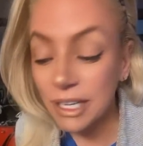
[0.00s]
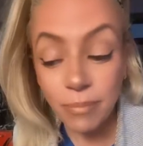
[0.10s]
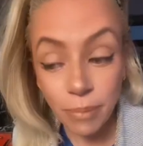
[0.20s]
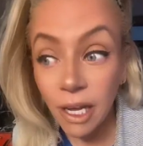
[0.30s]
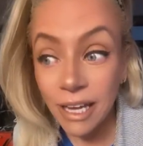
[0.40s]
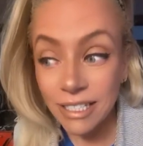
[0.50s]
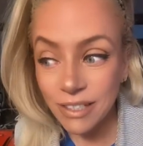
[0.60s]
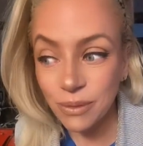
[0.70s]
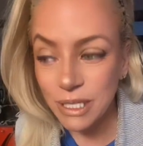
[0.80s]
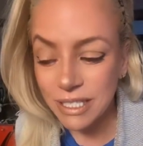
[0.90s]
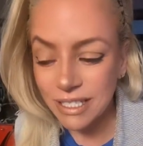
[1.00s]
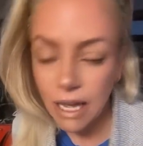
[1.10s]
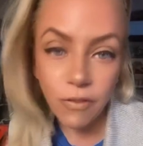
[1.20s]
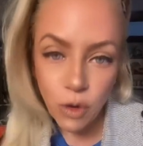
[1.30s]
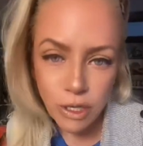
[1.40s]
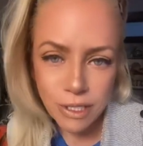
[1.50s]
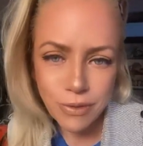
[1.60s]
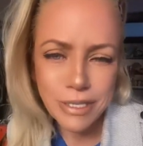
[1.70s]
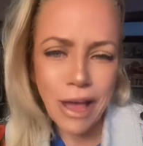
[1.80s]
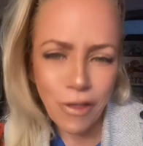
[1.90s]
But it was, of course, it
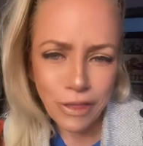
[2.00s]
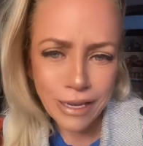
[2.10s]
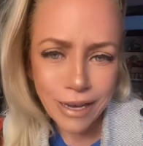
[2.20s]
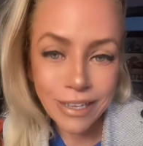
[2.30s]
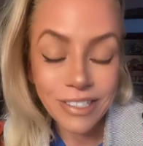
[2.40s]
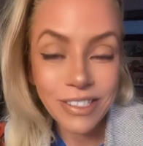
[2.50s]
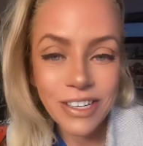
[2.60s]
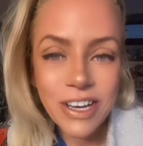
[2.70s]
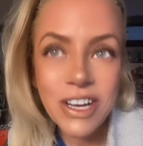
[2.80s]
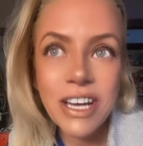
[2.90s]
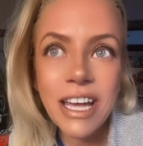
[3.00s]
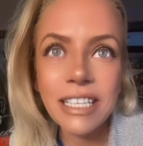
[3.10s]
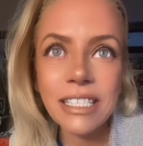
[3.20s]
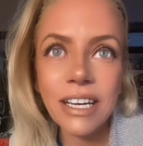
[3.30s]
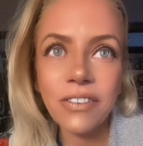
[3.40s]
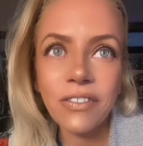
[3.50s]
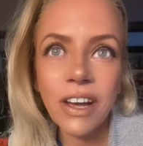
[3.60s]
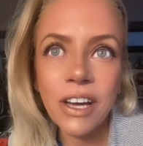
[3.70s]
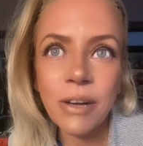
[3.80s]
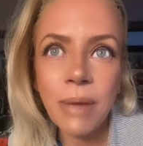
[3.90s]
was healthy. I used, instead of
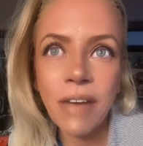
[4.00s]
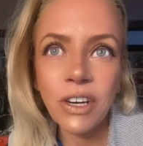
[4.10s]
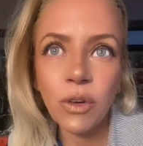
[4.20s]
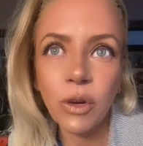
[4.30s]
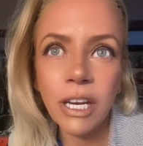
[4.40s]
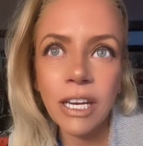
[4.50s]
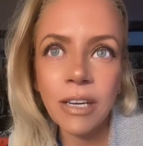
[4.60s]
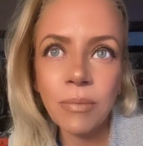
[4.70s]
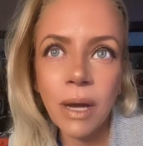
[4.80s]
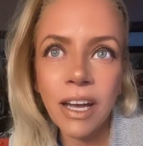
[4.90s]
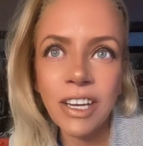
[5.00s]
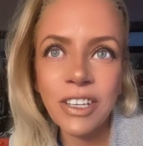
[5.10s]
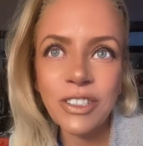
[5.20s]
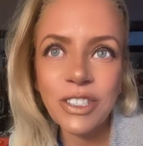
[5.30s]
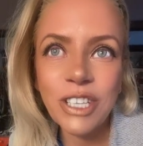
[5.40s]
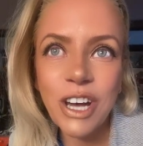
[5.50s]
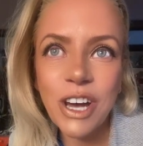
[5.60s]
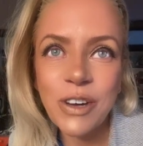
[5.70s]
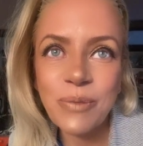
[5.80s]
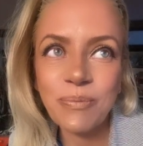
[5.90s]
heavy cream, I used
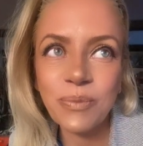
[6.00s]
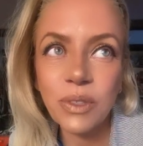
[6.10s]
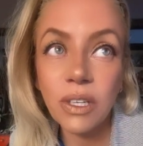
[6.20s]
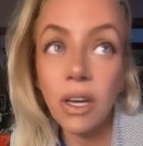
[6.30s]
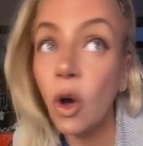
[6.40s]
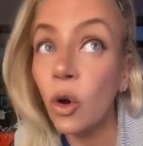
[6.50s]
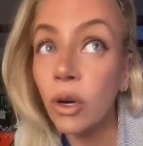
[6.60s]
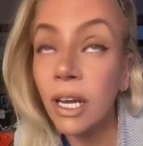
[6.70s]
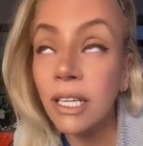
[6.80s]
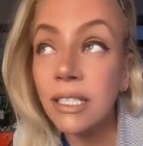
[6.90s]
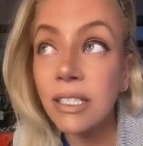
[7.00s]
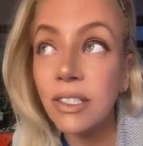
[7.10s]
coconut